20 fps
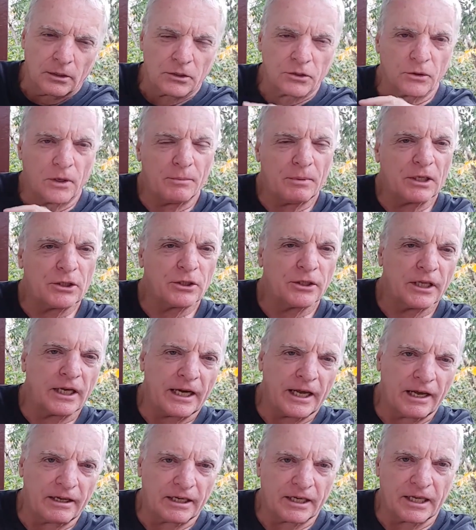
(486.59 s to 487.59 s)
So I mentioned
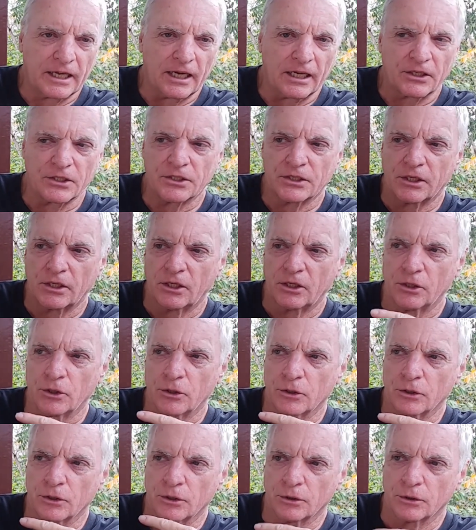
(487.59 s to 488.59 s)
that I had a guest
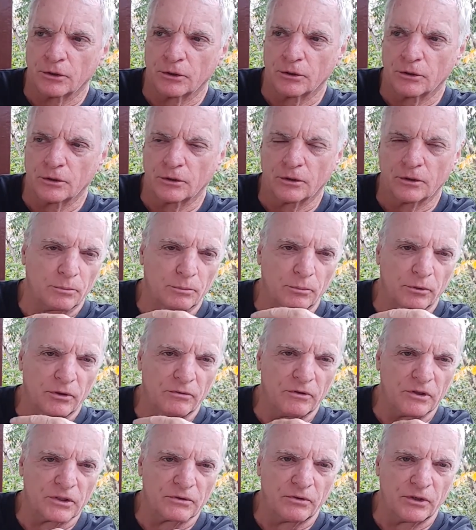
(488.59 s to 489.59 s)
here in the
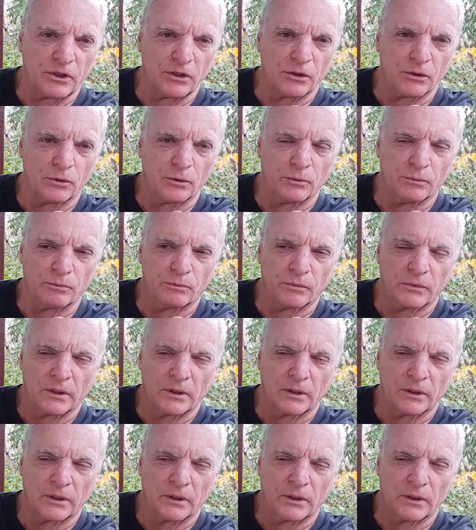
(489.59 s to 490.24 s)
previous video.